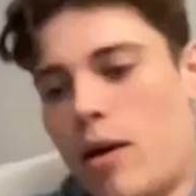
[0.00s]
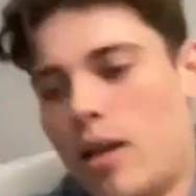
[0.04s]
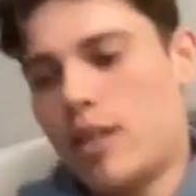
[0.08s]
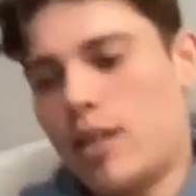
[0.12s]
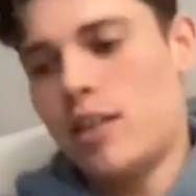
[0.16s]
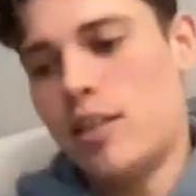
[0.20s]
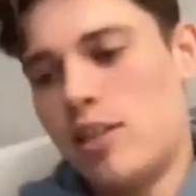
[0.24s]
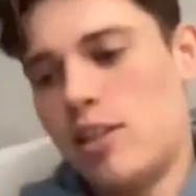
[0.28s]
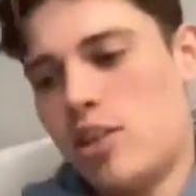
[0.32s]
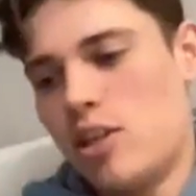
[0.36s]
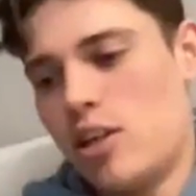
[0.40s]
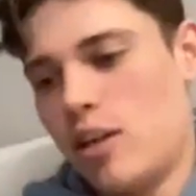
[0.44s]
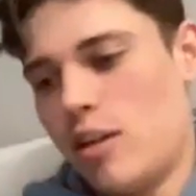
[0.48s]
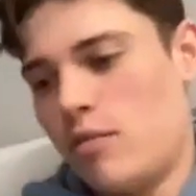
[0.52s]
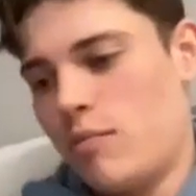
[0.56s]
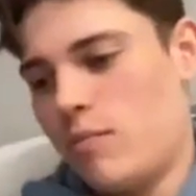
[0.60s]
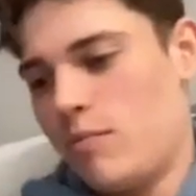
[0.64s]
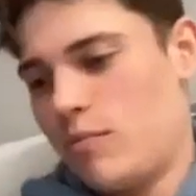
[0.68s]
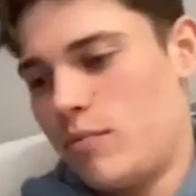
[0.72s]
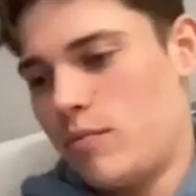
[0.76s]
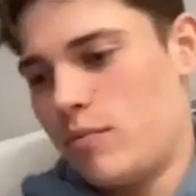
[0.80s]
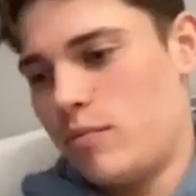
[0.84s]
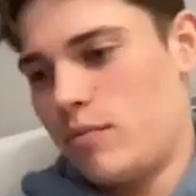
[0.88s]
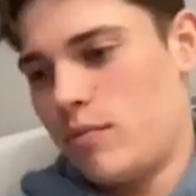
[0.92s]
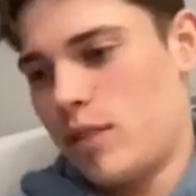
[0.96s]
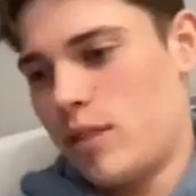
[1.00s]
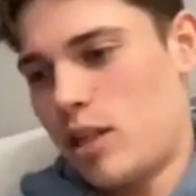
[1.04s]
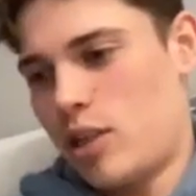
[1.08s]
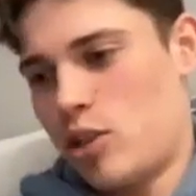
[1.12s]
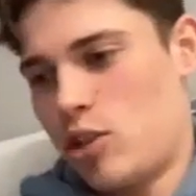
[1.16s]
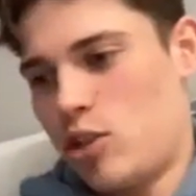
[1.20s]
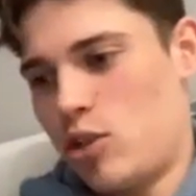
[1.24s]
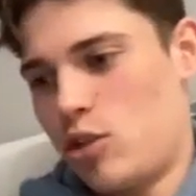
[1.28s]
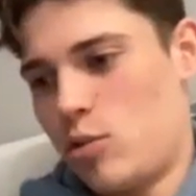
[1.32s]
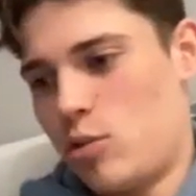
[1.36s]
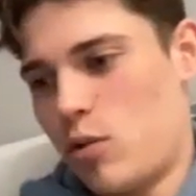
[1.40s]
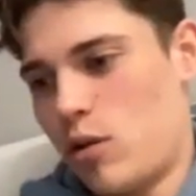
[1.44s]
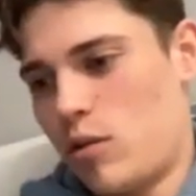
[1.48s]
bad energy, as
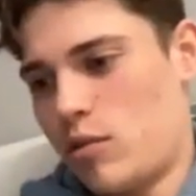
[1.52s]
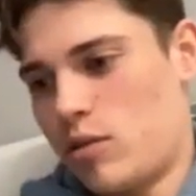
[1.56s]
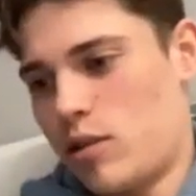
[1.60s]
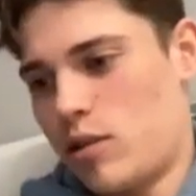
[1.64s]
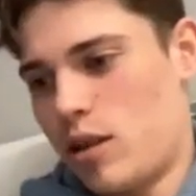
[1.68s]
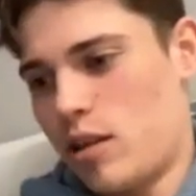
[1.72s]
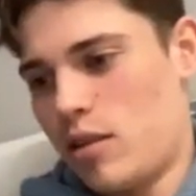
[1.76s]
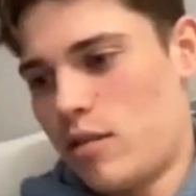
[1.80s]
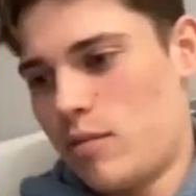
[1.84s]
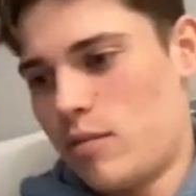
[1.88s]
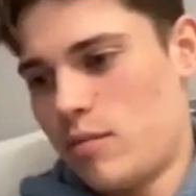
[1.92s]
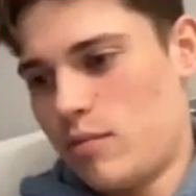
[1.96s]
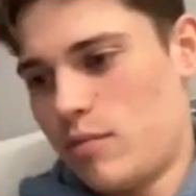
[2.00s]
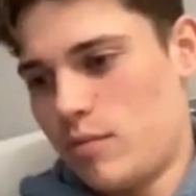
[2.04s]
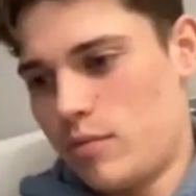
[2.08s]
Juice WRLD said.